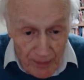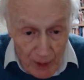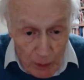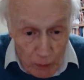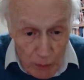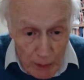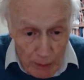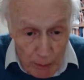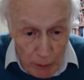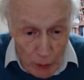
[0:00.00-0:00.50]

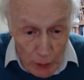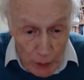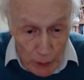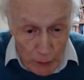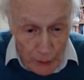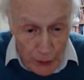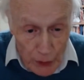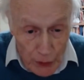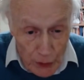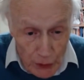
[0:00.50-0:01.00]
We
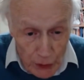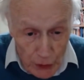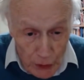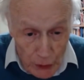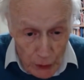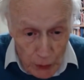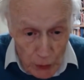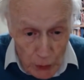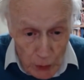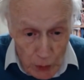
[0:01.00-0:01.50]
moved
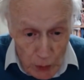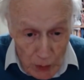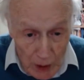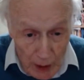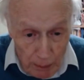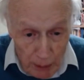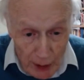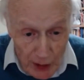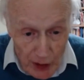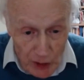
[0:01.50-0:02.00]
to
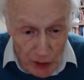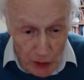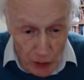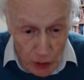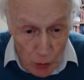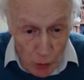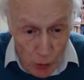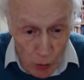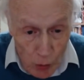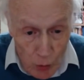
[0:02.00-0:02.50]
a place
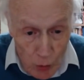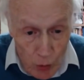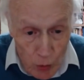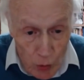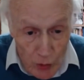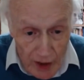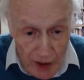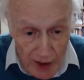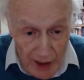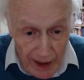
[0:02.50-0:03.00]

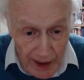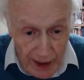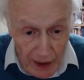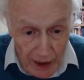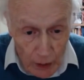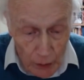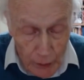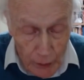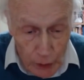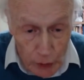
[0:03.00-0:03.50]
called
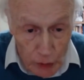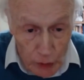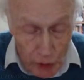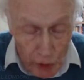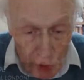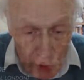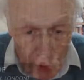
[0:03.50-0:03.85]
Englefield